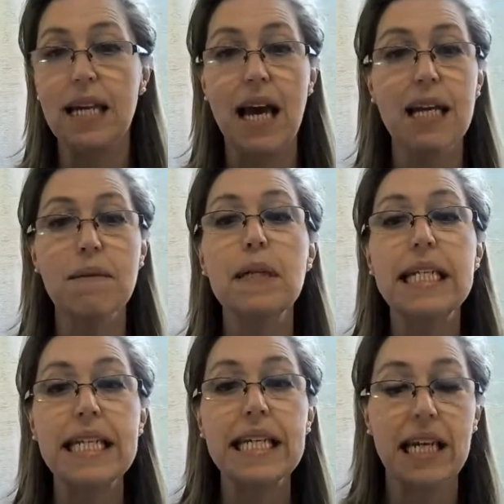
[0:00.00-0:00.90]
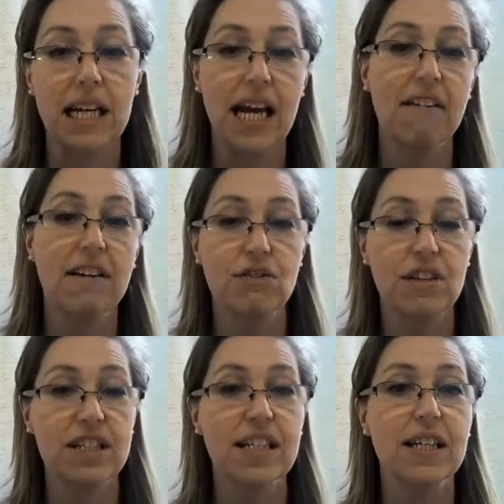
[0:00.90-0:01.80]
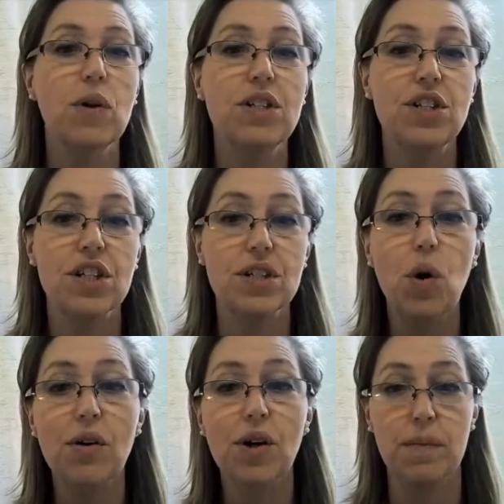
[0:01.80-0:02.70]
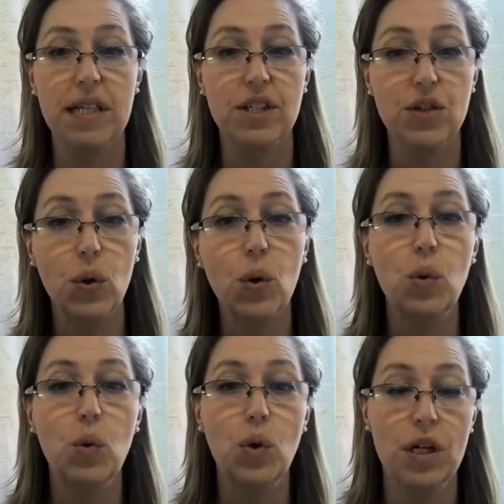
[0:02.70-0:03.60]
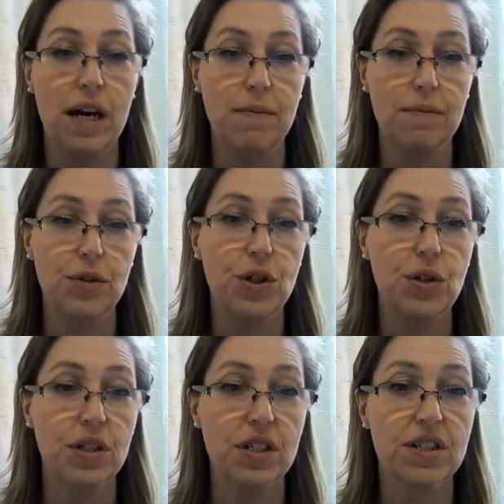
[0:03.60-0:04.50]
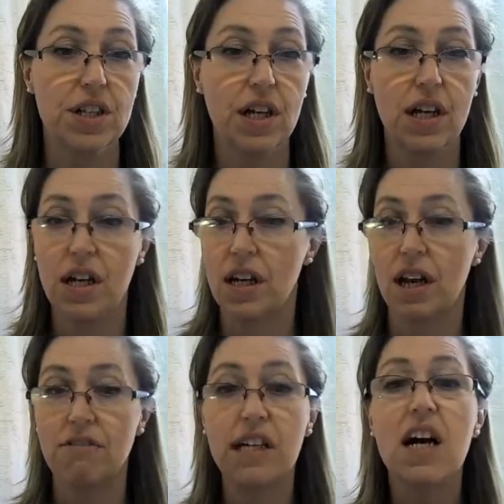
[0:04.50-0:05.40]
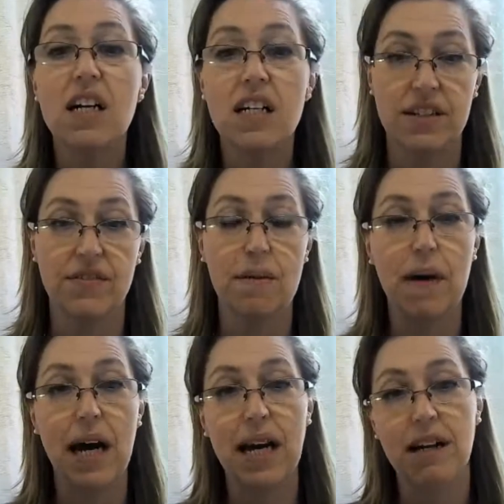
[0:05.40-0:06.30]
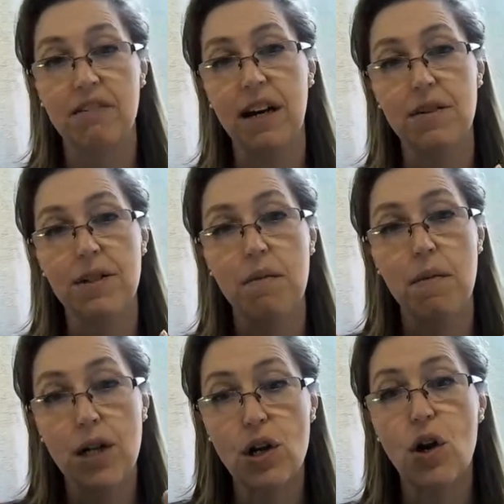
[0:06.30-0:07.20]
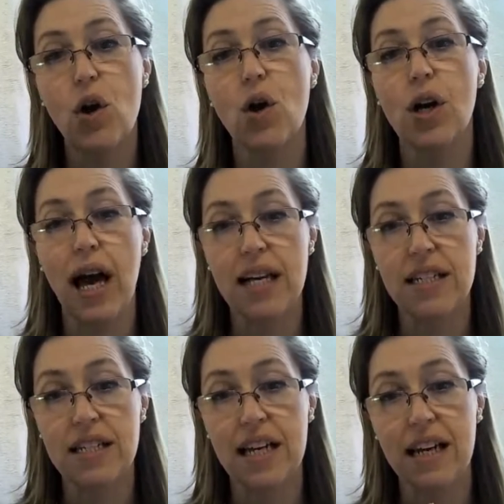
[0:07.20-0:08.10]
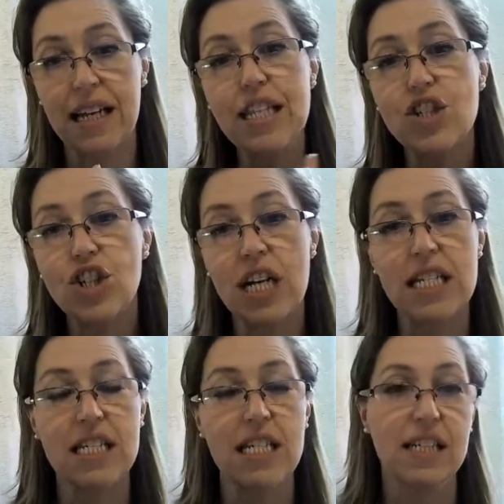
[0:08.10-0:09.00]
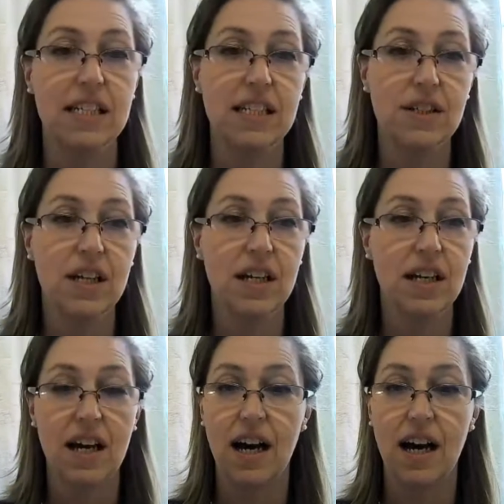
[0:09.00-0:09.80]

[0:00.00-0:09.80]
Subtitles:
any particular characteristic. We're just welcoming to all students, regardless of their background, as long as they're interested and